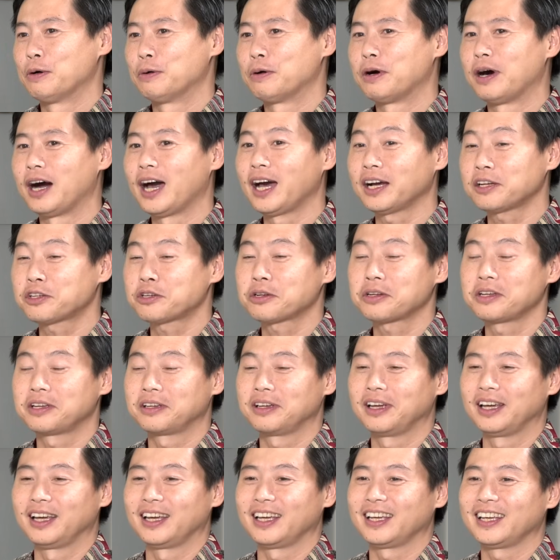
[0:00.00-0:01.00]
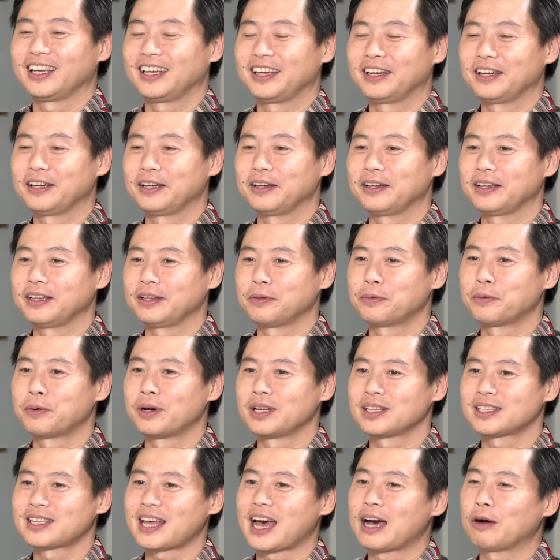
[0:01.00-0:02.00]
Well, actually, it
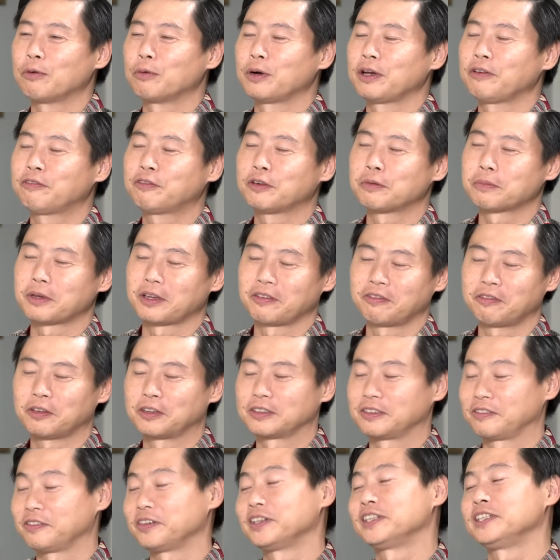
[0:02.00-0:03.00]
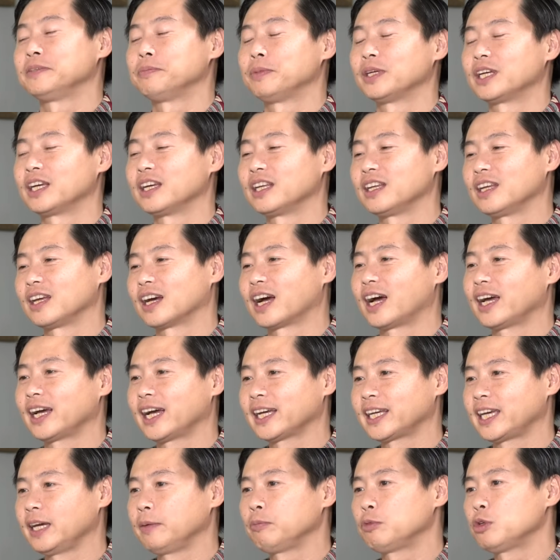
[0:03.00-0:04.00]
was that way for me from the very beginning. I
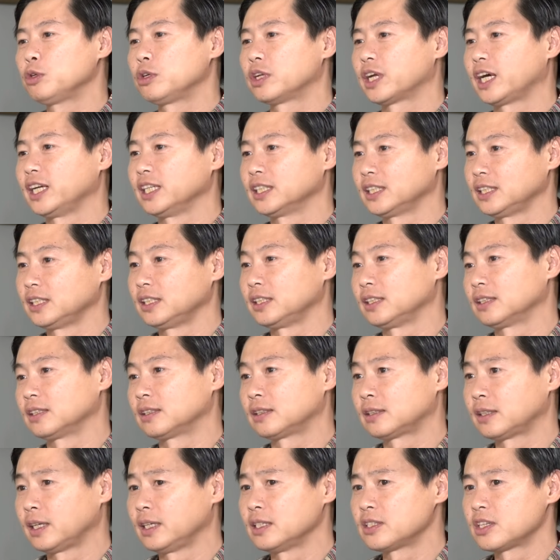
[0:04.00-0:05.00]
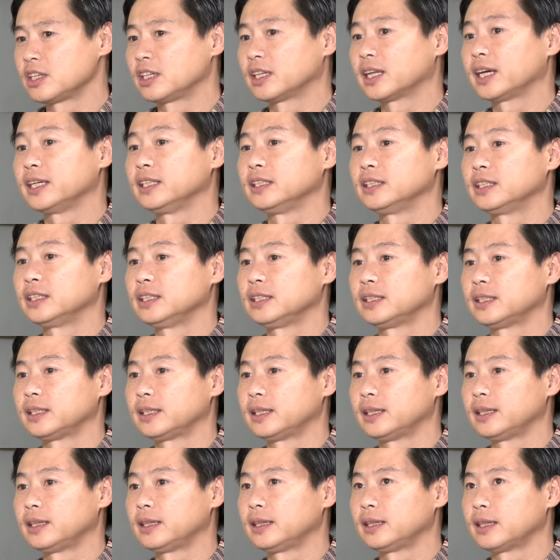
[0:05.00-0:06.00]
came to the United States in
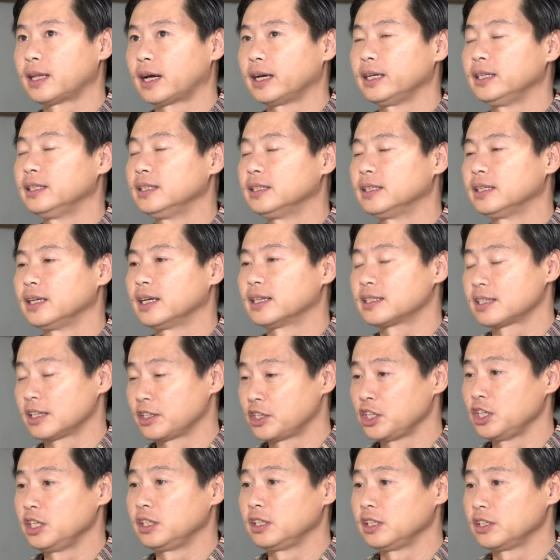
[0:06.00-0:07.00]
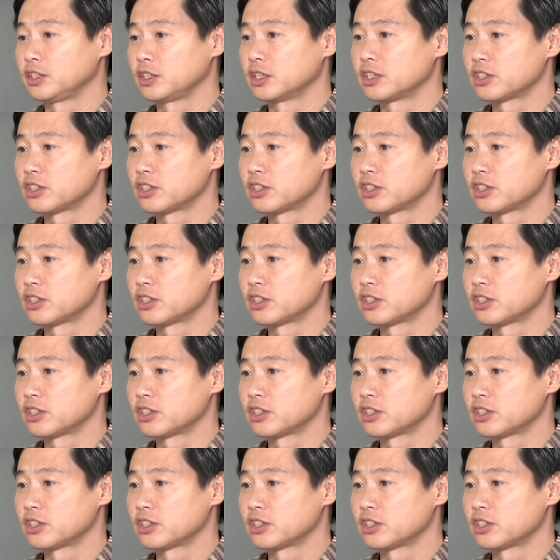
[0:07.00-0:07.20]
1990 as a teenager,